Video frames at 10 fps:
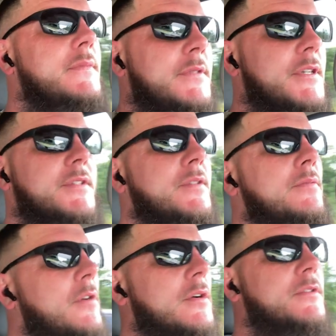just the
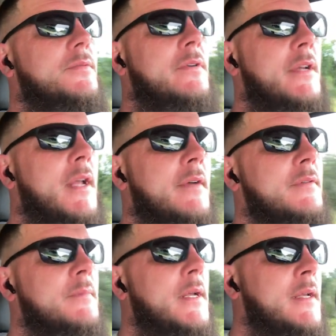worst one ever,
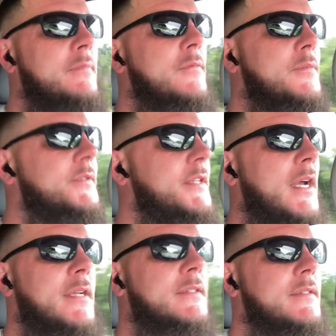man. Well, besides